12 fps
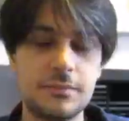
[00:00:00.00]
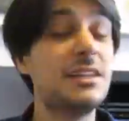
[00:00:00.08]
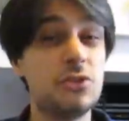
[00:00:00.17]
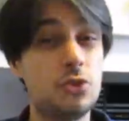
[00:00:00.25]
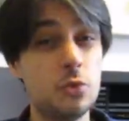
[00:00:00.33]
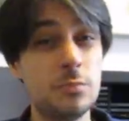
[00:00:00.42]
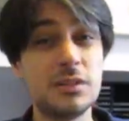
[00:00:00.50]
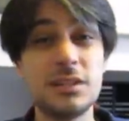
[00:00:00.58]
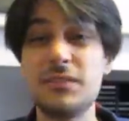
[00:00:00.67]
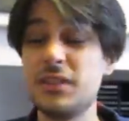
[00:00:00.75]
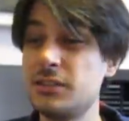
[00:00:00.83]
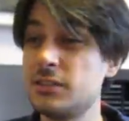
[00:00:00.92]
I do
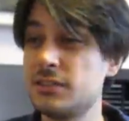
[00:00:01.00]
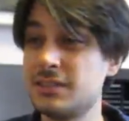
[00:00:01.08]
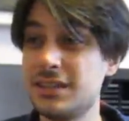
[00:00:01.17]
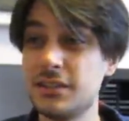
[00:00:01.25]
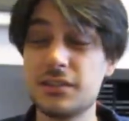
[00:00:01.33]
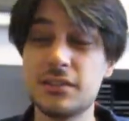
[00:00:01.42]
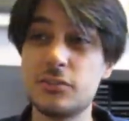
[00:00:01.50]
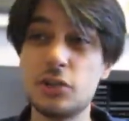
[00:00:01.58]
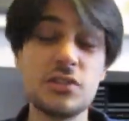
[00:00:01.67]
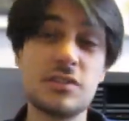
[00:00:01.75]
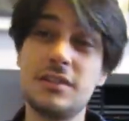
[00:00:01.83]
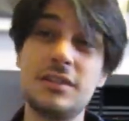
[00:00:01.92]
believe it is
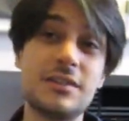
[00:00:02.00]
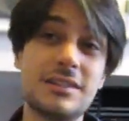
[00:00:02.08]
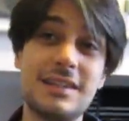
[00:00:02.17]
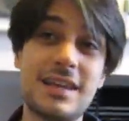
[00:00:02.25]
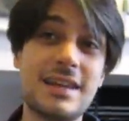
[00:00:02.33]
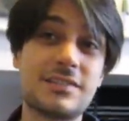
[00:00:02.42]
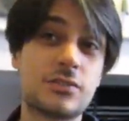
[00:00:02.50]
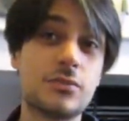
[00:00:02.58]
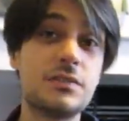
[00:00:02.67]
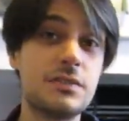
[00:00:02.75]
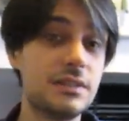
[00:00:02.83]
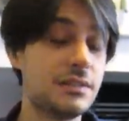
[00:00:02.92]
not nearly as
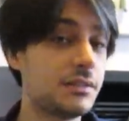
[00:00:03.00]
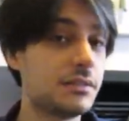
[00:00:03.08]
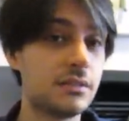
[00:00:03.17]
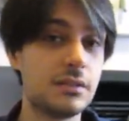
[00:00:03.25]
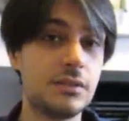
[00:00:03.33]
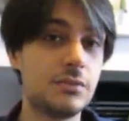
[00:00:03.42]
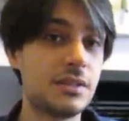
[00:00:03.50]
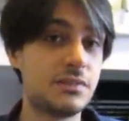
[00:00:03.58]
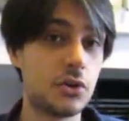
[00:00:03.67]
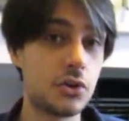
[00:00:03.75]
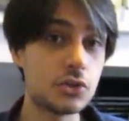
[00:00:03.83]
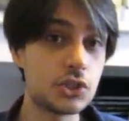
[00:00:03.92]
consistently good as
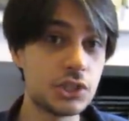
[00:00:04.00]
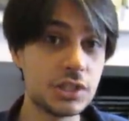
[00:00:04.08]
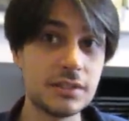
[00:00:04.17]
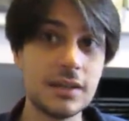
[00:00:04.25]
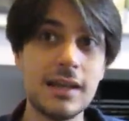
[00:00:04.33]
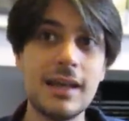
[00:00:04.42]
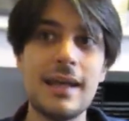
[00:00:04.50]
Ocean,